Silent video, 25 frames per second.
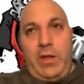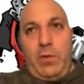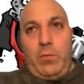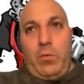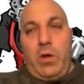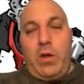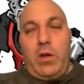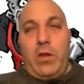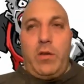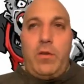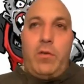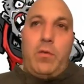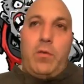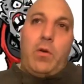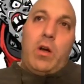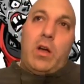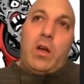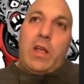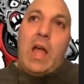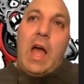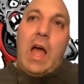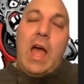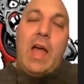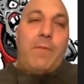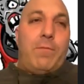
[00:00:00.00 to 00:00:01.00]
A
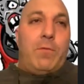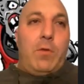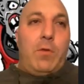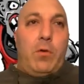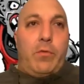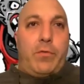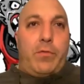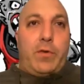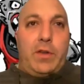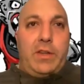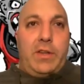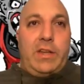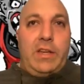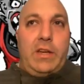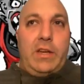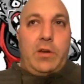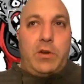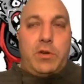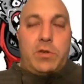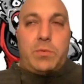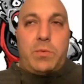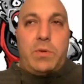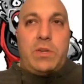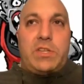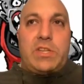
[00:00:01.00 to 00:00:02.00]
guy I've known for
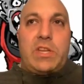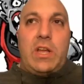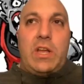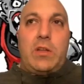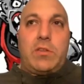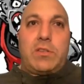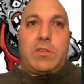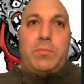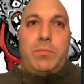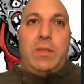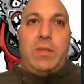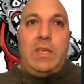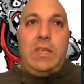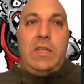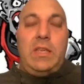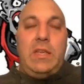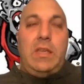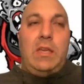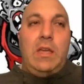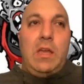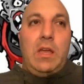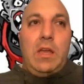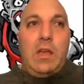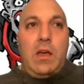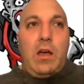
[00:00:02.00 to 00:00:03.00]
years reached out to me
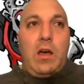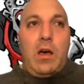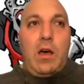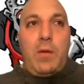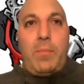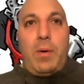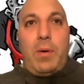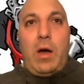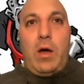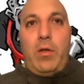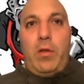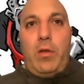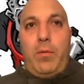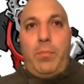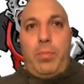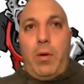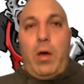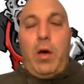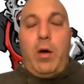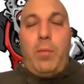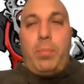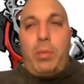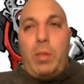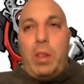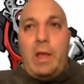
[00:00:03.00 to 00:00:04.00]
about
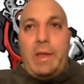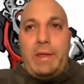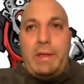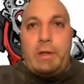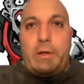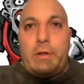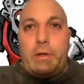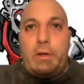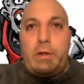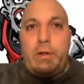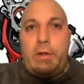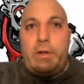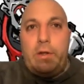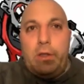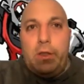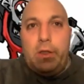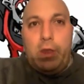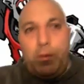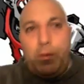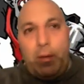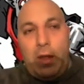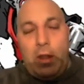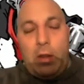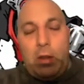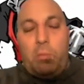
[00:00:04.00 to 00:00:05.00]
a player
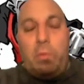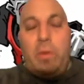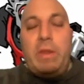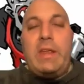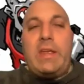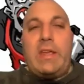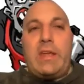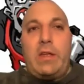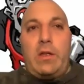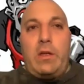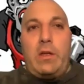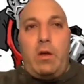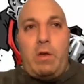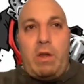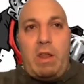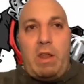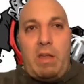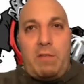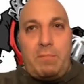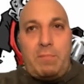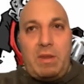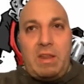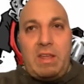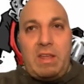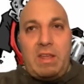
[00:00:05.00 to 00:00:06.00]
about a week ago, and
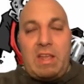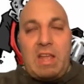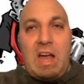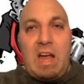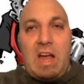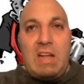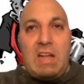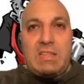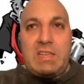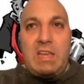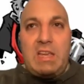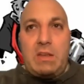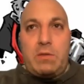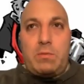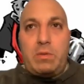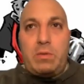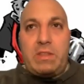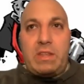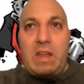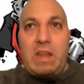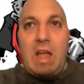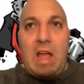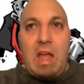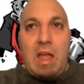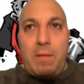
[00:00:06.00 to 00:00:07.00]
I've been in contact with
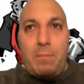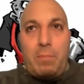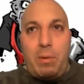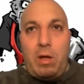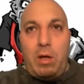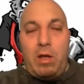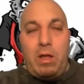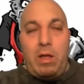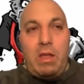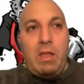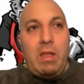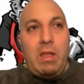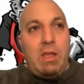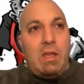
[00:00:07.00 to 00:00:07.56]
the guy, but